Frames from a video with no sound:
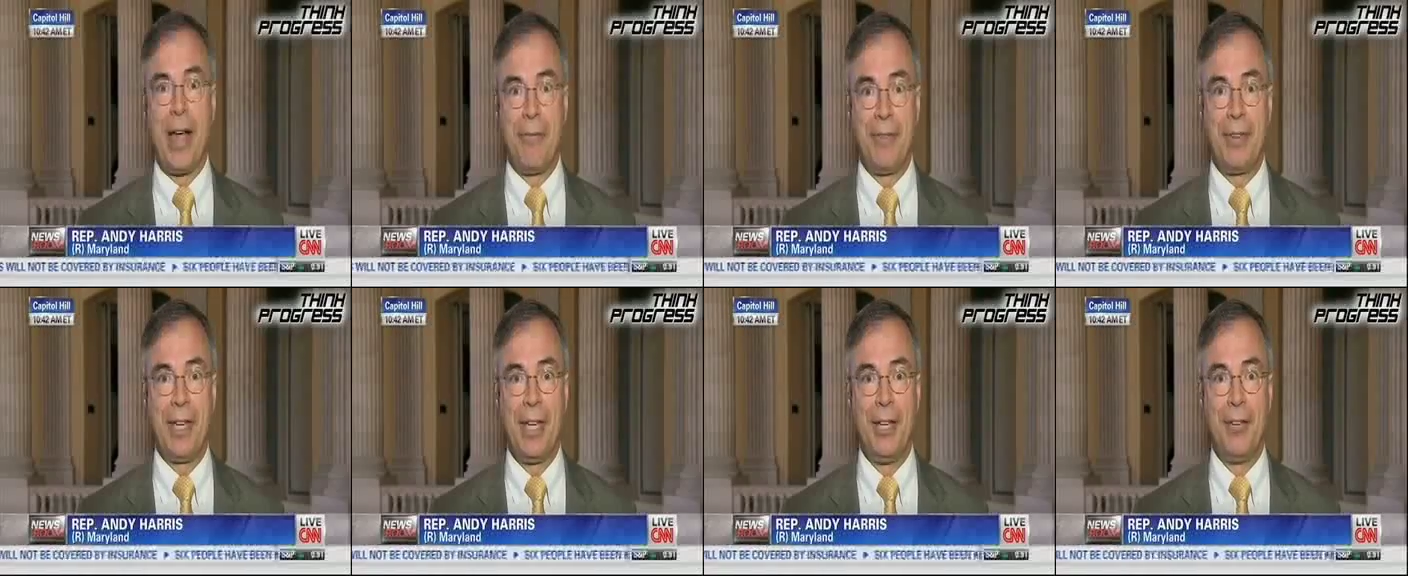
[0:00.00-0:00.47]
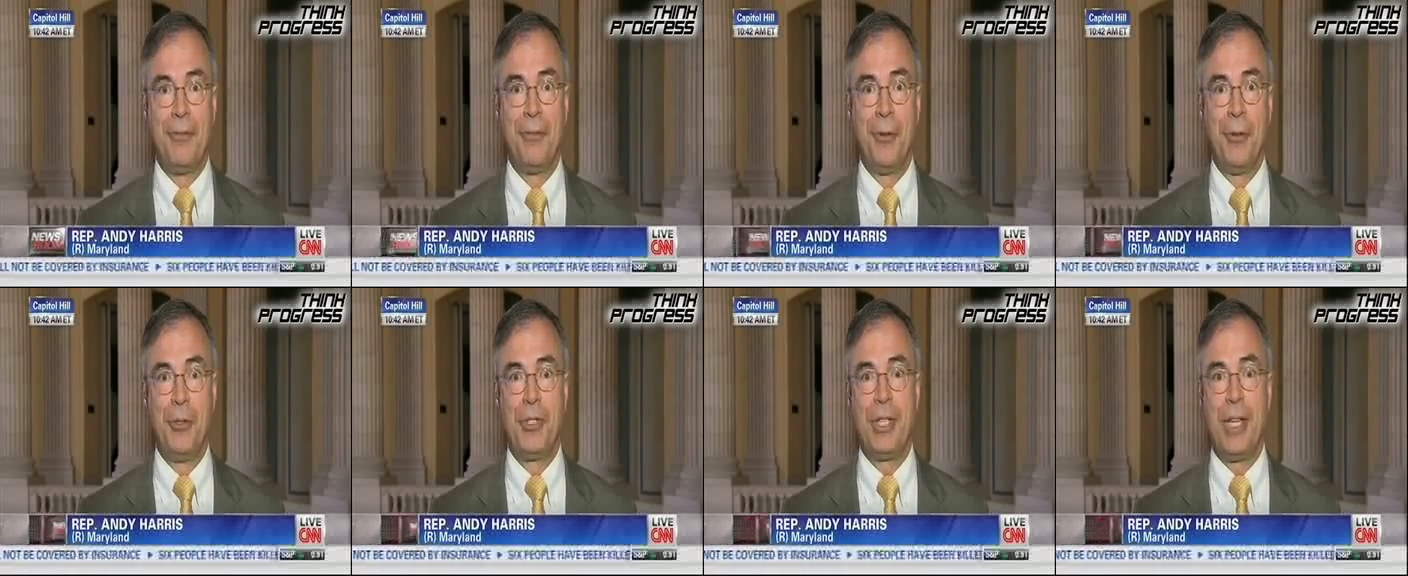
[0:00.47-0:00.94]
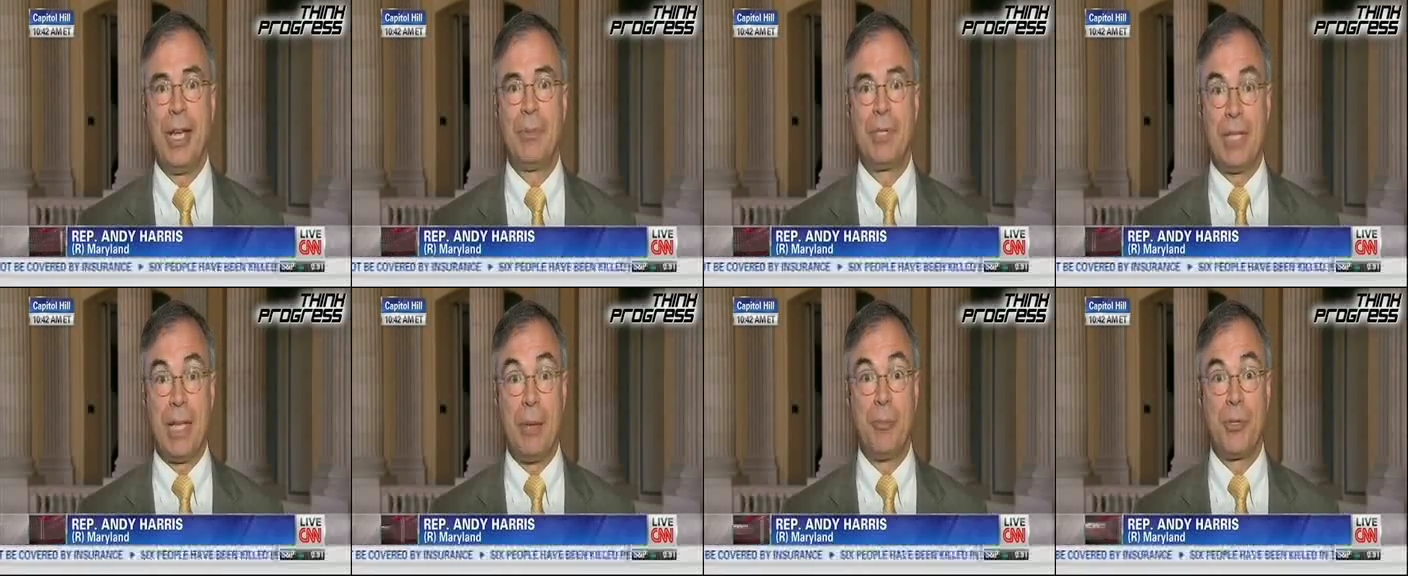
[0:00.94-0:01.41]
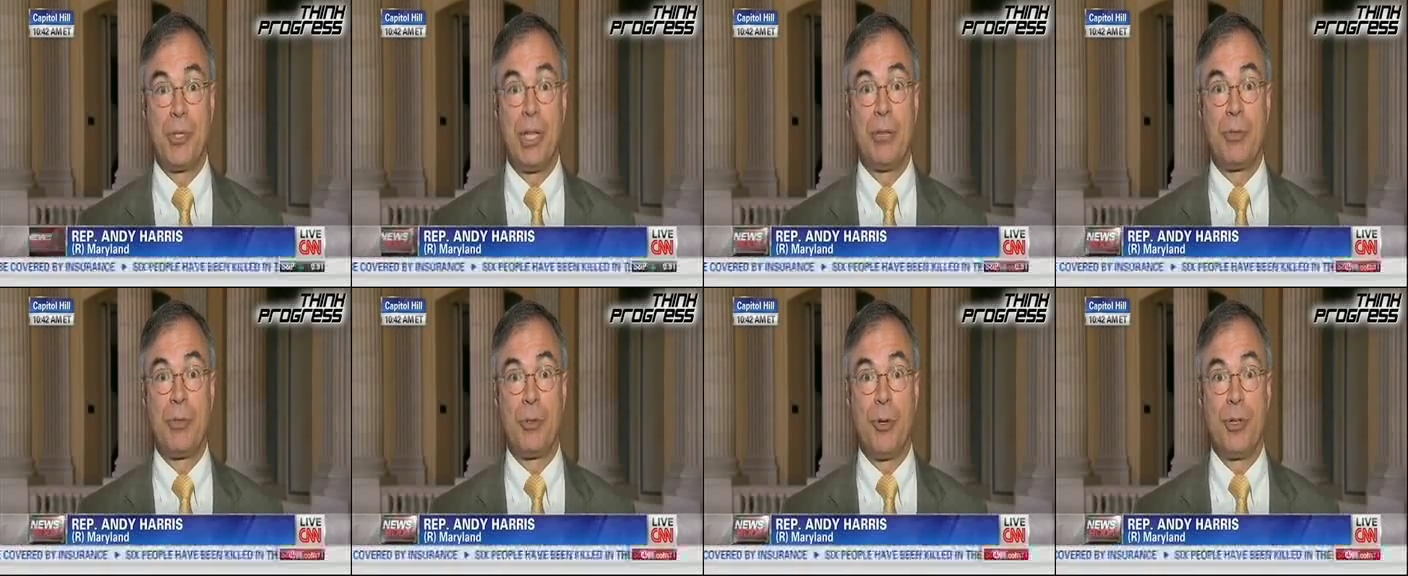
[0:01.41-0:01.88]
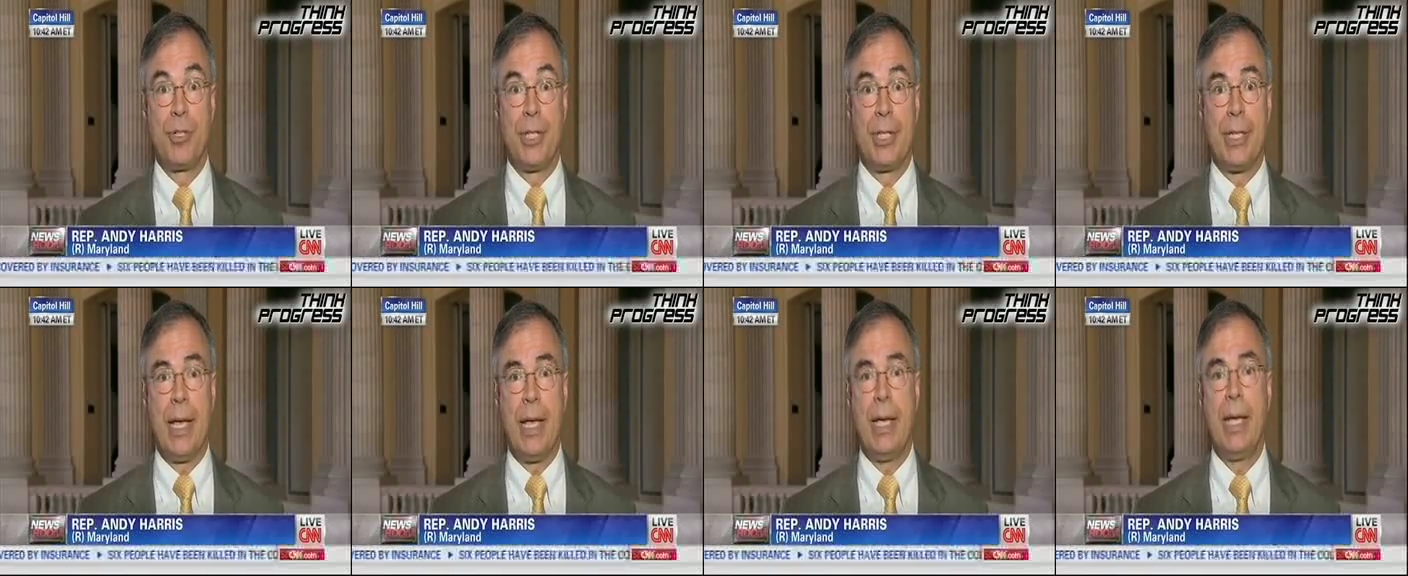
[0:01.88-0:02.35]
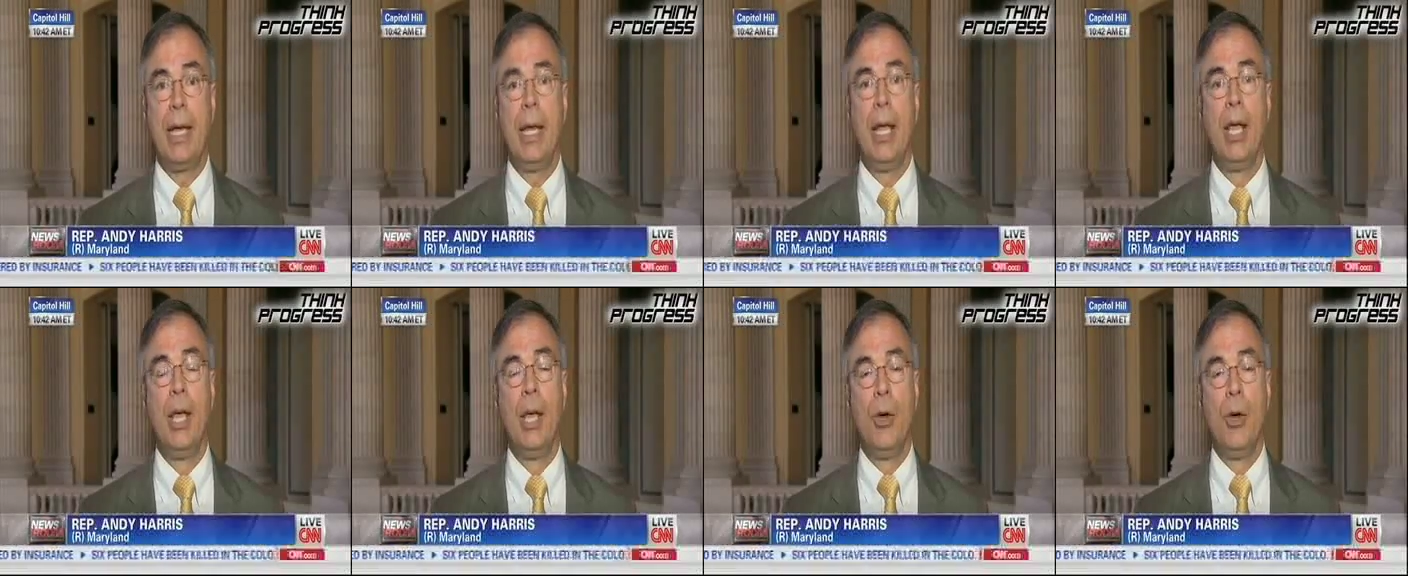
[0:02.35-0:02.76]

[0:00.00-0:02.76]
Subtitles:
trafficking in food stamps, 10% of stores that take it.